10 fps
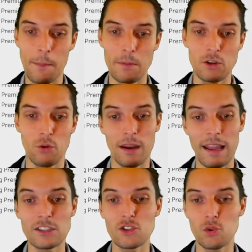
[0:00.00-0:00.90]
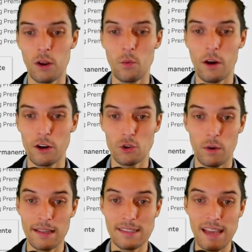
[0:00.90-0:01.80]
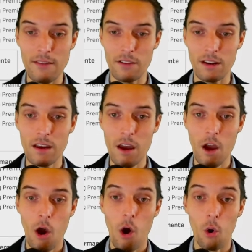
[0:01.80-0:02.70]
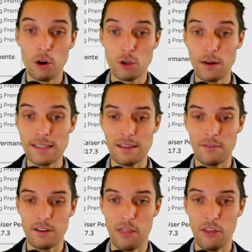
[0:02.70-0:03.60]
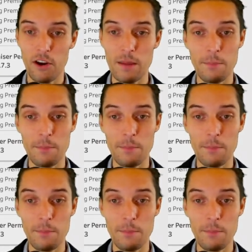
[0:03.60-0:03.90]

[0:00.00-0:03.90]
up between age 21 or 27 or 27 to 30.